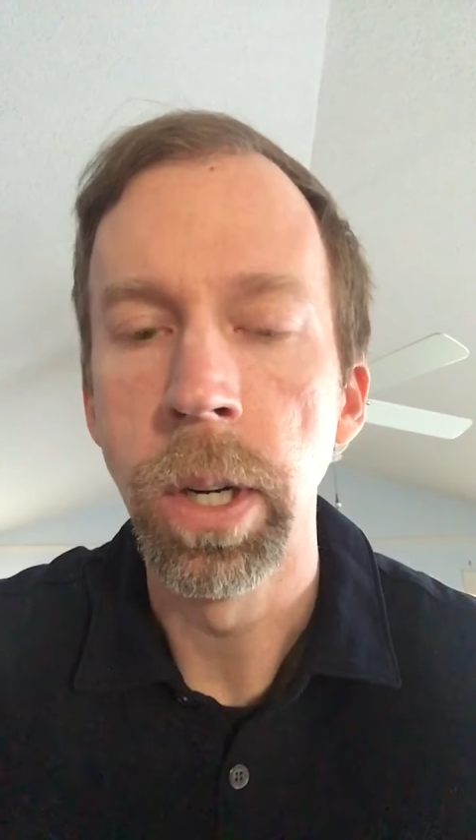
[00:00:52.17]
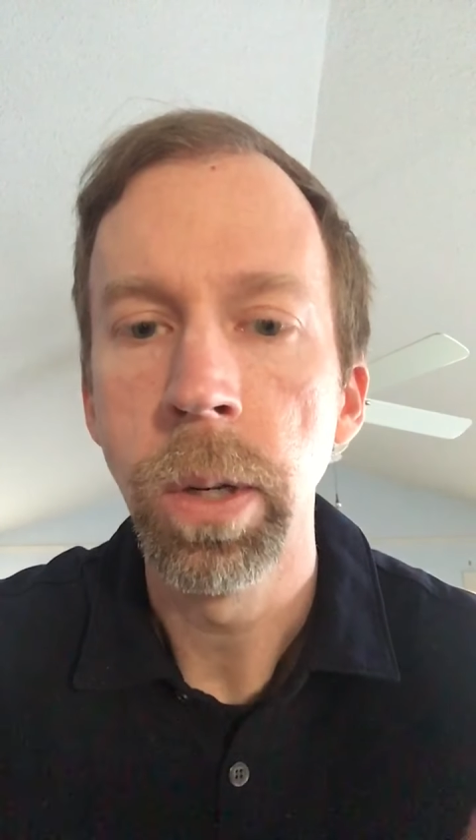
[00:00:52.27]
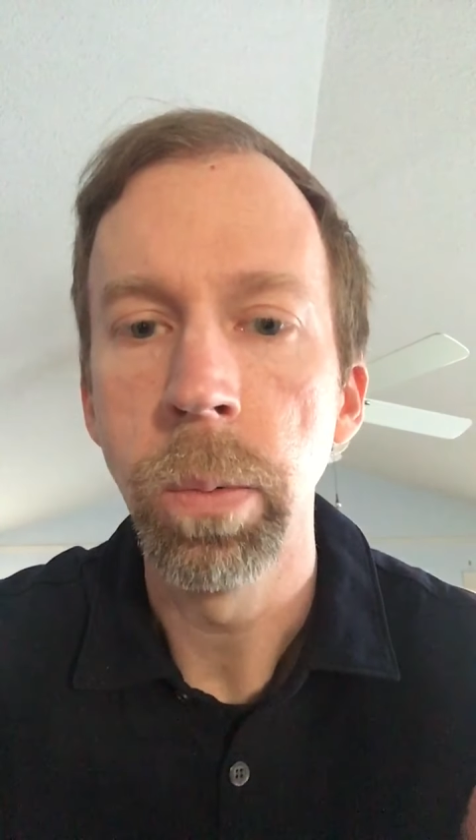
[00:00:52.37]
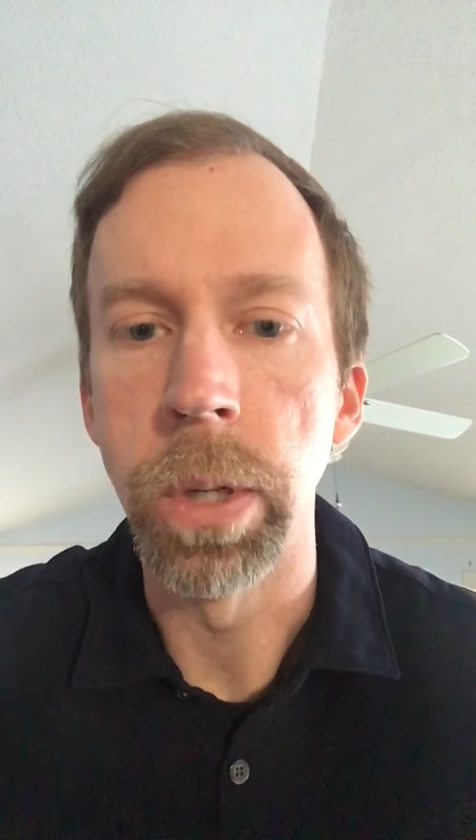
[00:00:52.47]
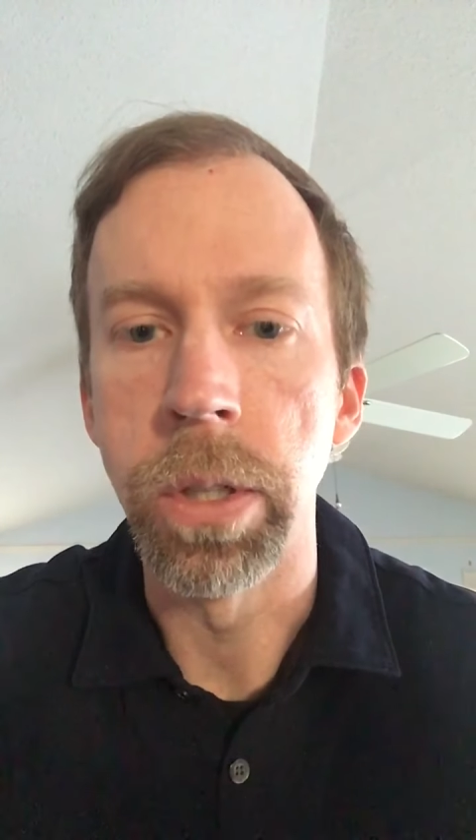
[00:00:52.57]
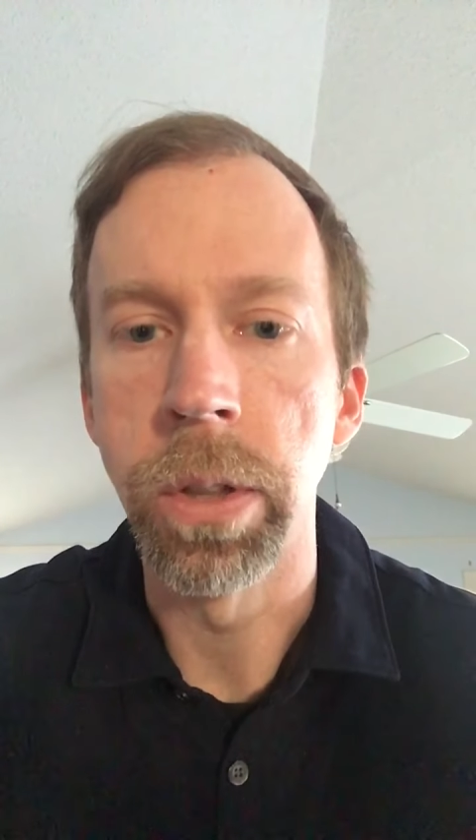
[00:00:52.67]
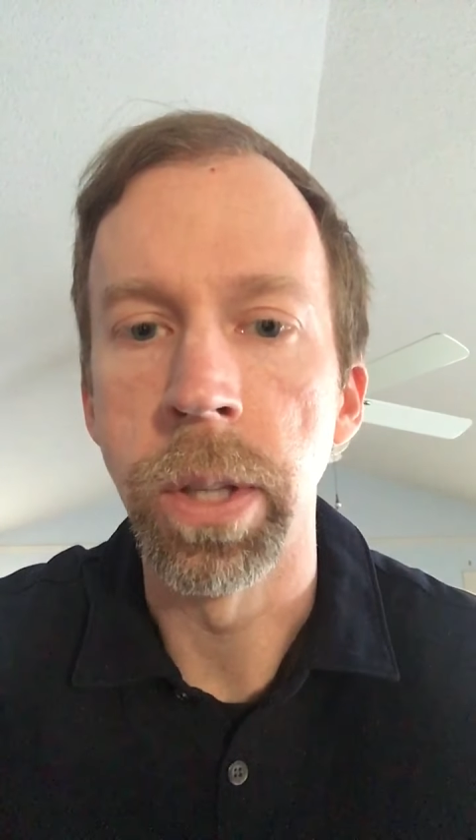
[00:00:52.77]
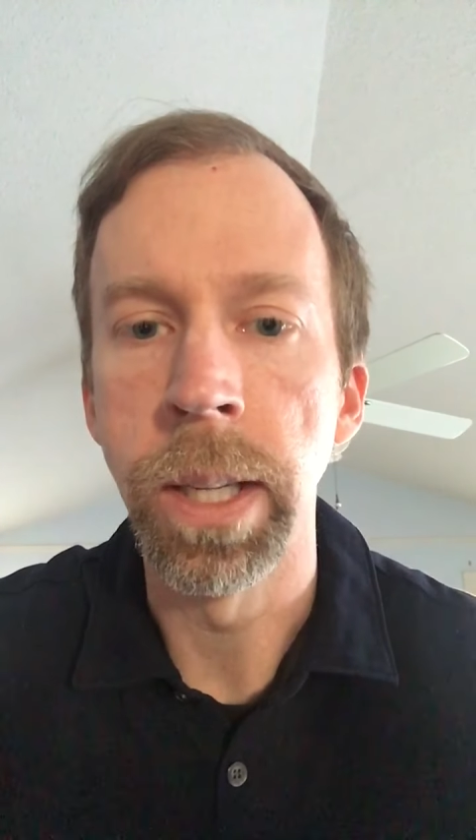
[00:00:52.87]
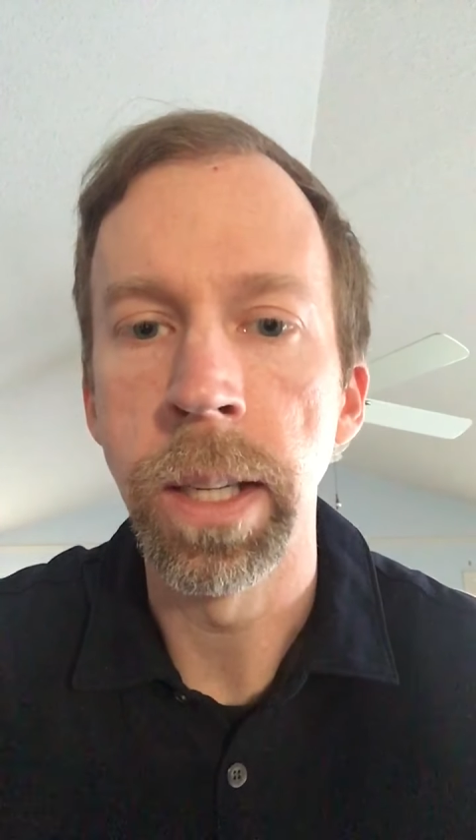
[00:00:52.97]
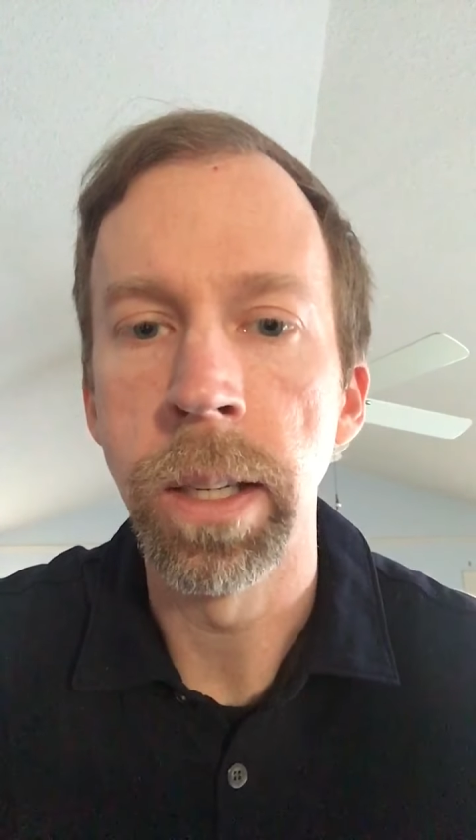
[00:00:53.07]
which
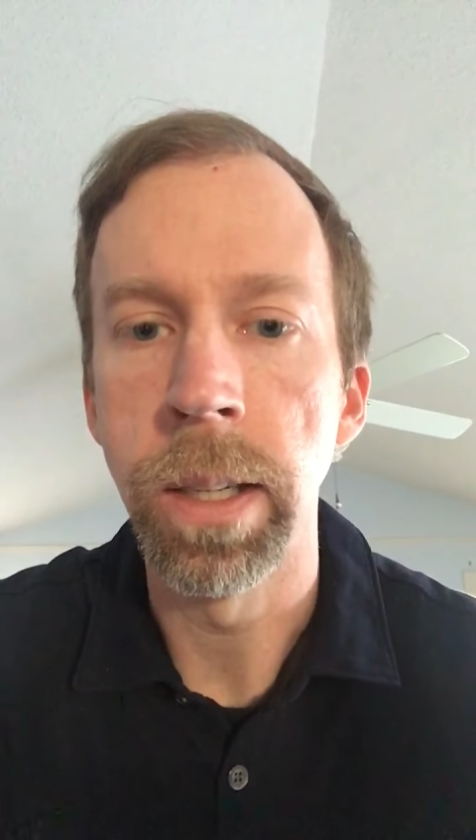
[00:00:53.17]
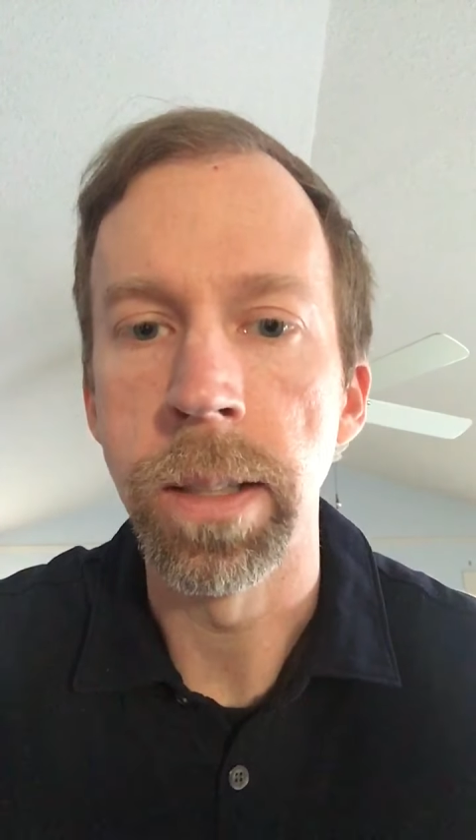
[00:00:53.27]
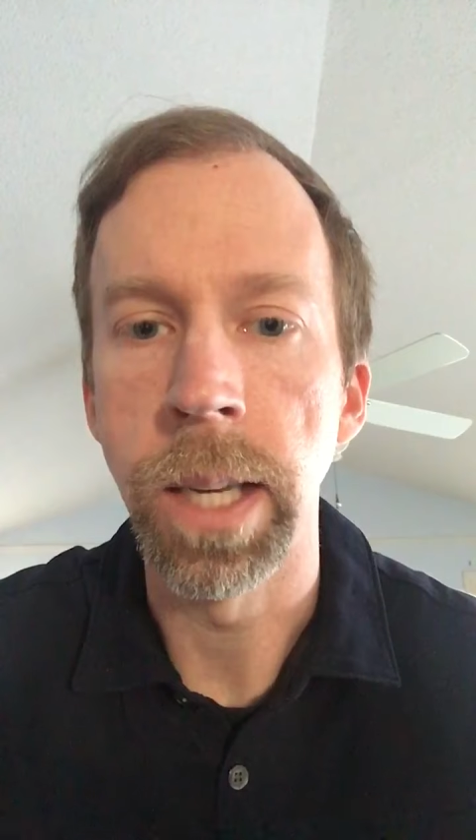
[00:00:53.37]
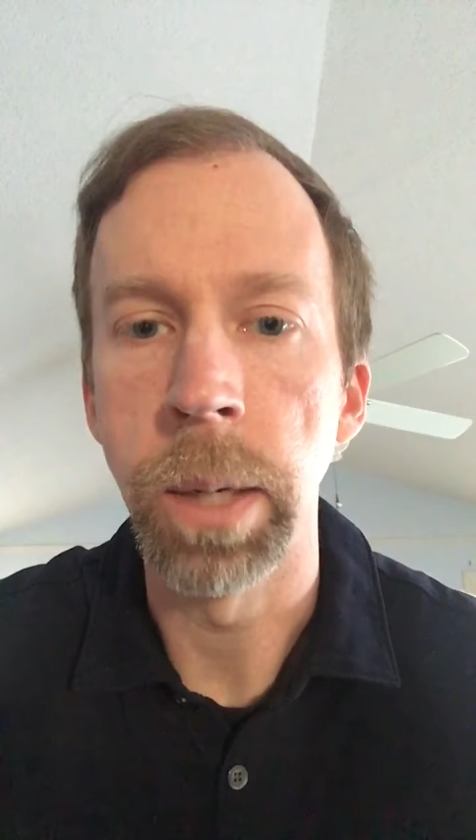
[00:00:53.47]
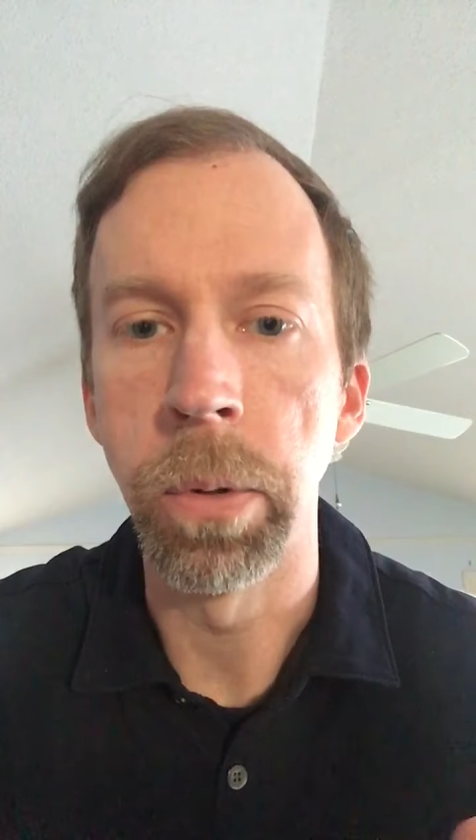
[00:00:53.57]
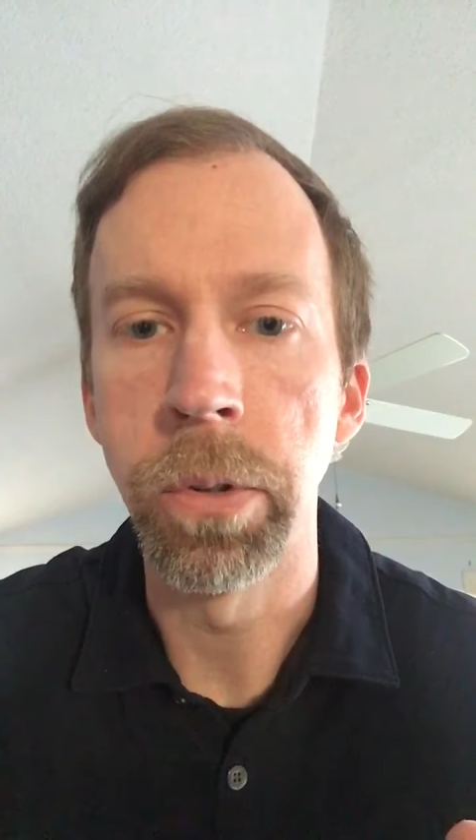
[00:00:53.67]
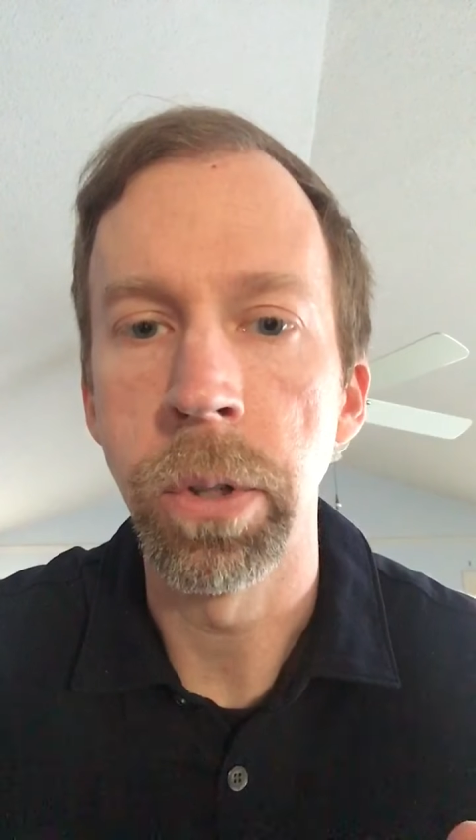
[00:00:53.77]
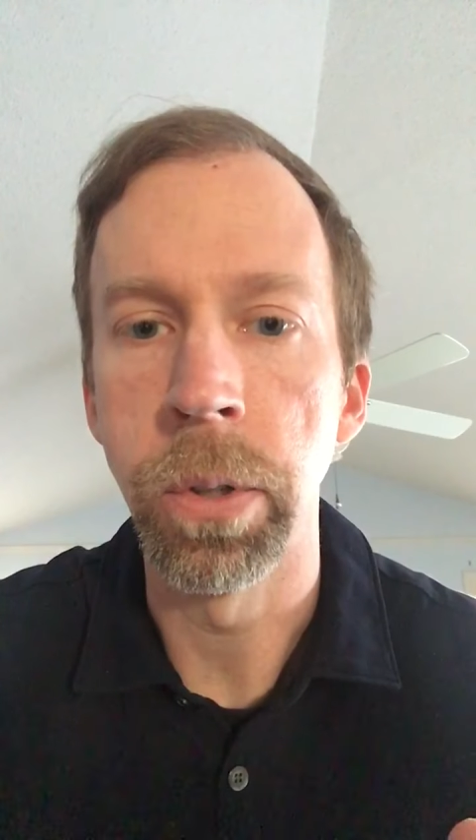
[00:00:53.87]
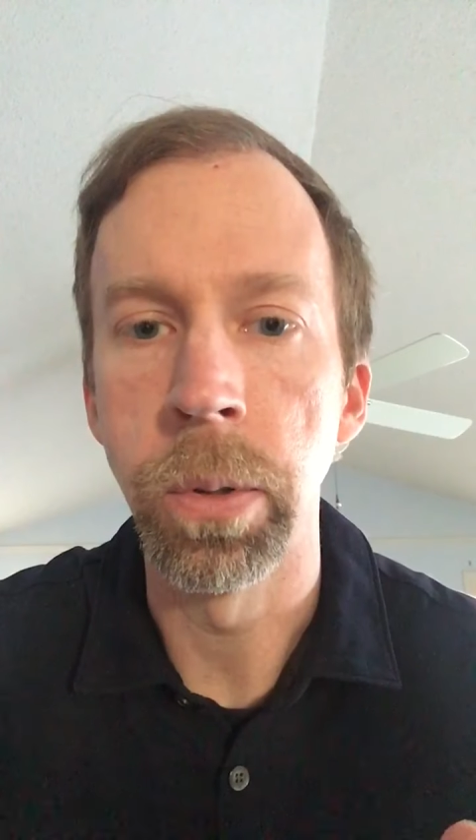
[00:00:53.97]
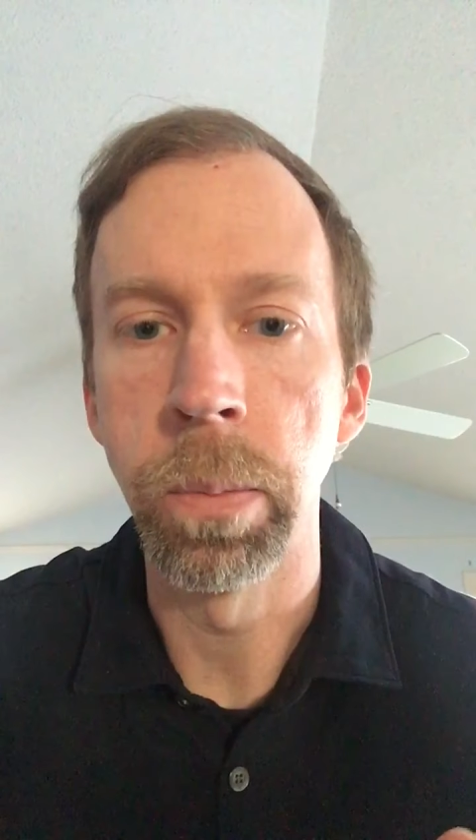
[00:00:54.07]
then is able to